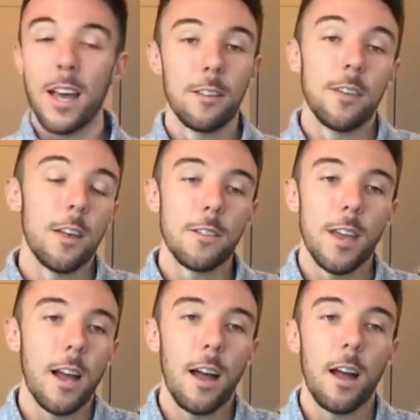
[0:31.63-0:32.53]
that, or the other
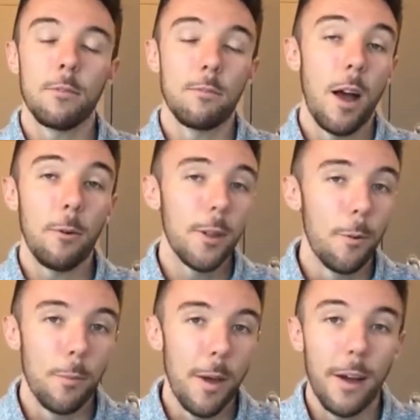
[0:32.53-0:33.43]
thing, I, I, I would
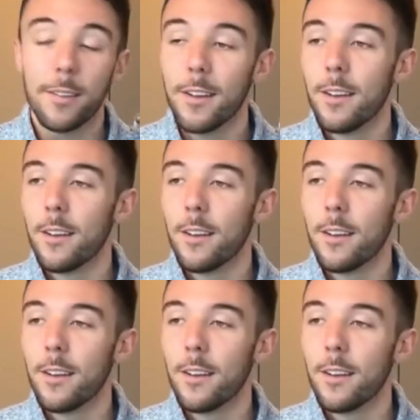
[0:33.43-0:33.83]
help them out.